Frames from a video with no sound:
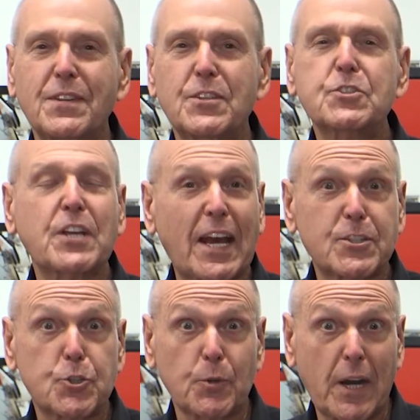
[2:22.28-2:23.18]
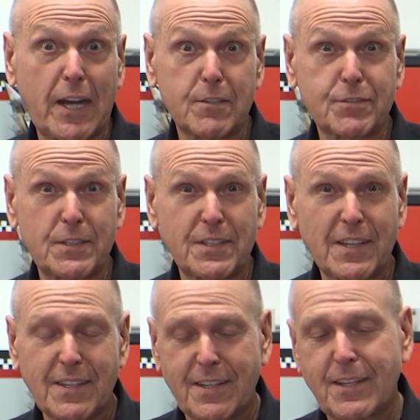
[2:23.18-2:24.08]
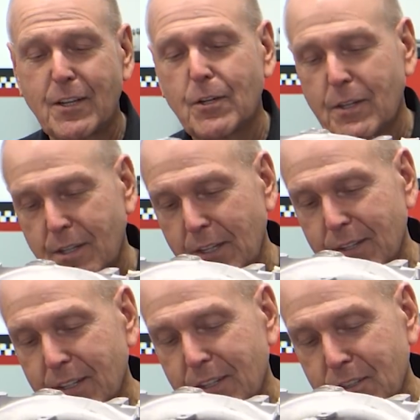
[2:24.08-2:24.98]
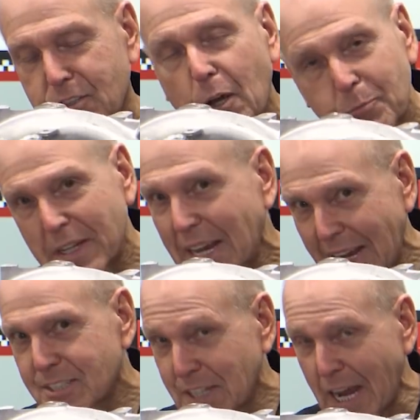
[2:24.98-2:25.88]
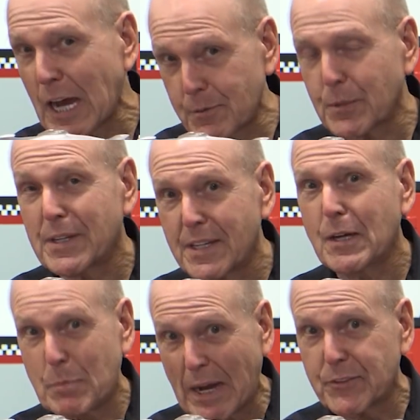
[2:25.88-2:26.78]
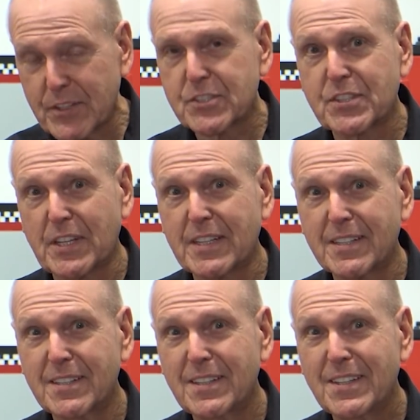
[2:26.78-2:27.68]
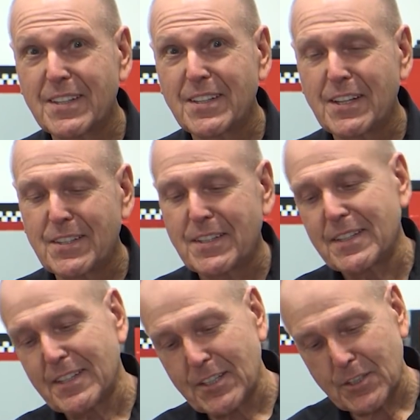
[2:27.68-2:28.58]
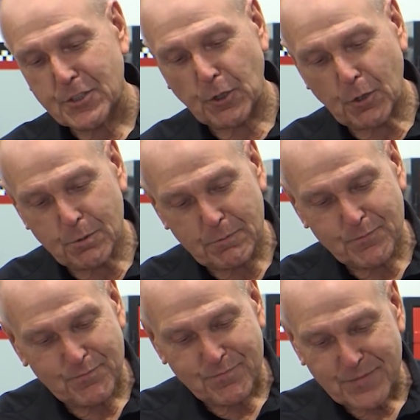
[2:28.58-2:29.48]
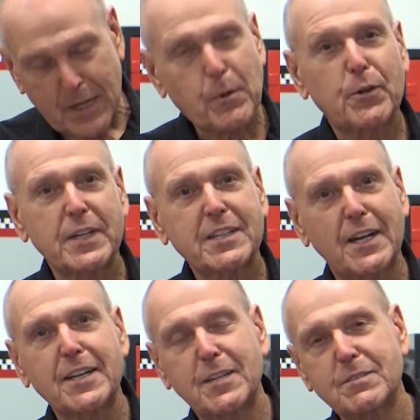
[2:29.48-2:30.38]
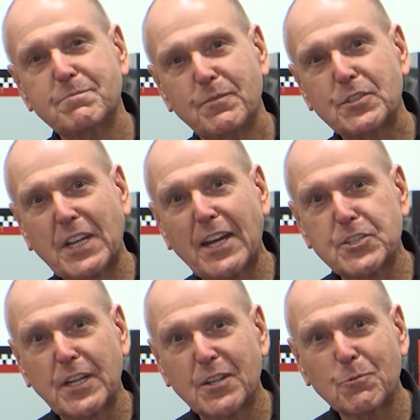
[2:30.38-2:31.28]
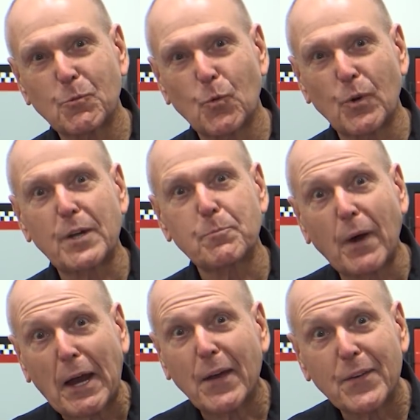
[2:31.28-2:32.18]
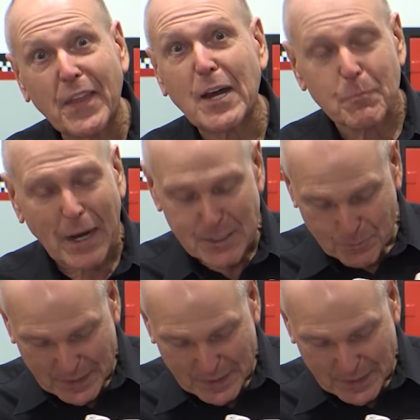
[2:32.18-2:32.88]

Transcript: the sad giraffe. Something has to happen about this thing. So I'm already kind of sketching what my, that might